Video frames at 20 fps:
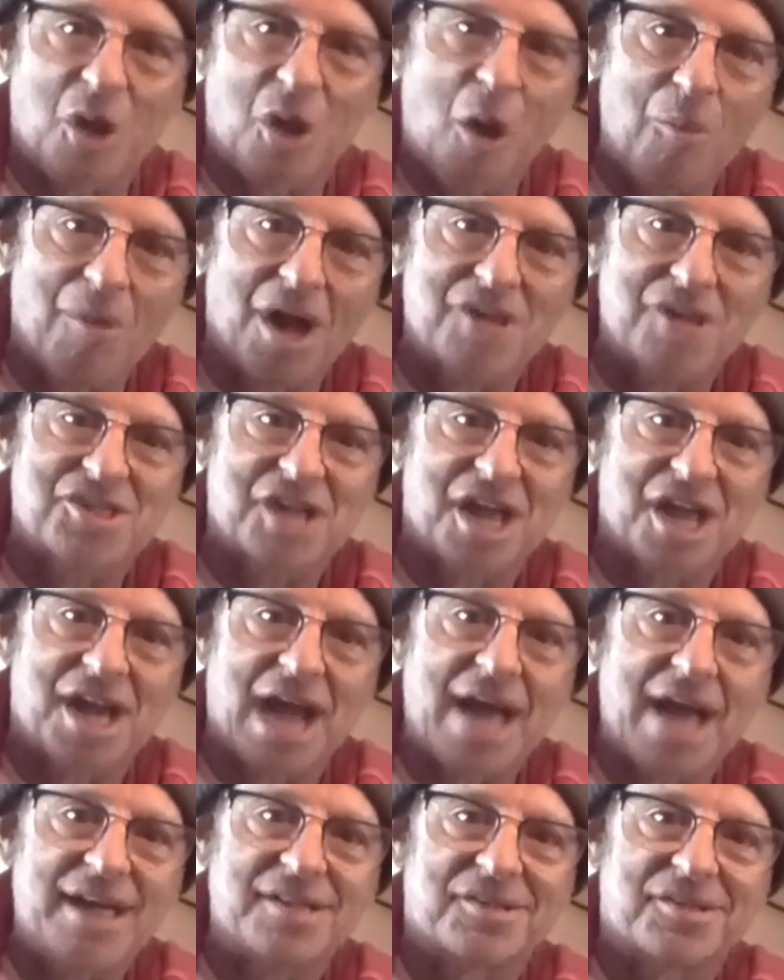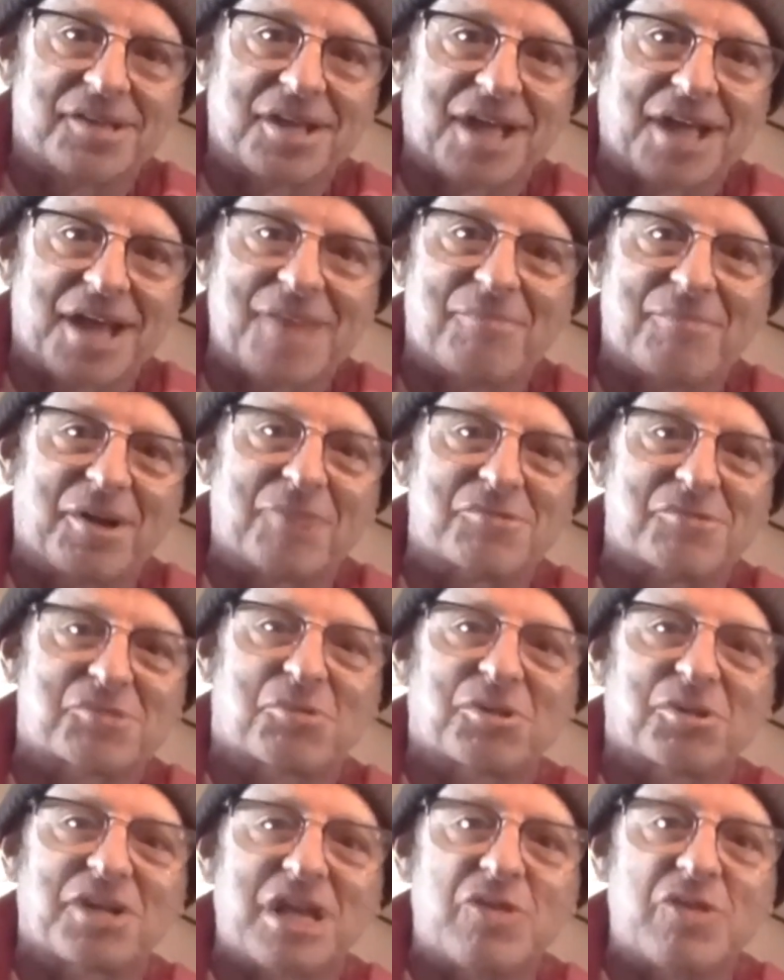really know much, mm-hmm. and I mm-hmm. didn't think anybody
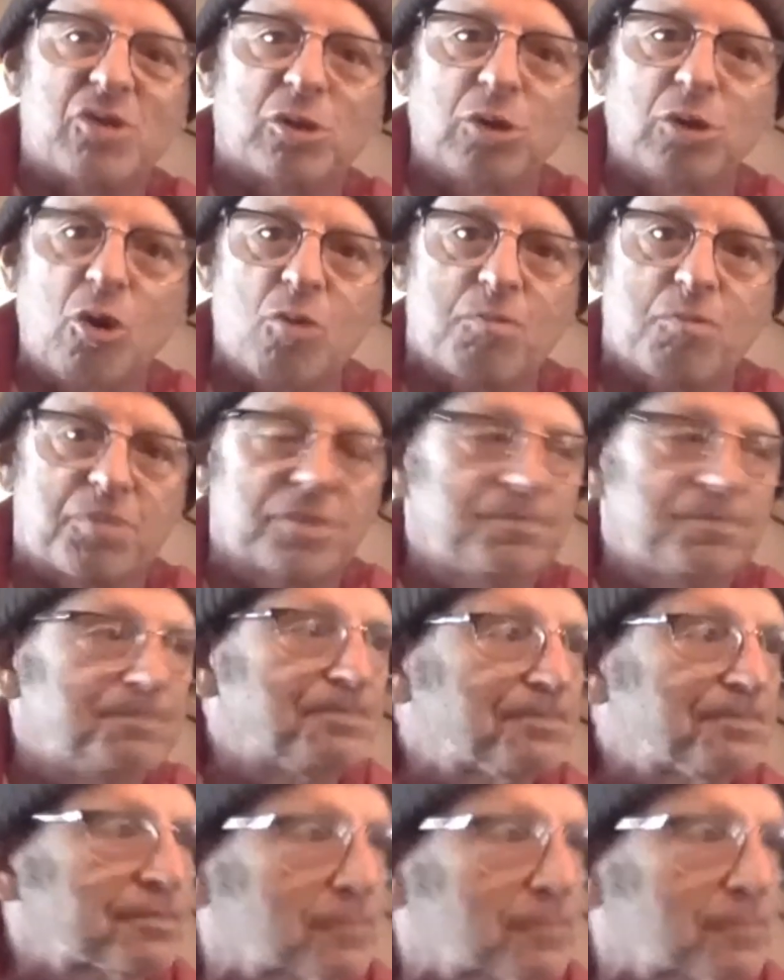was really in the loop.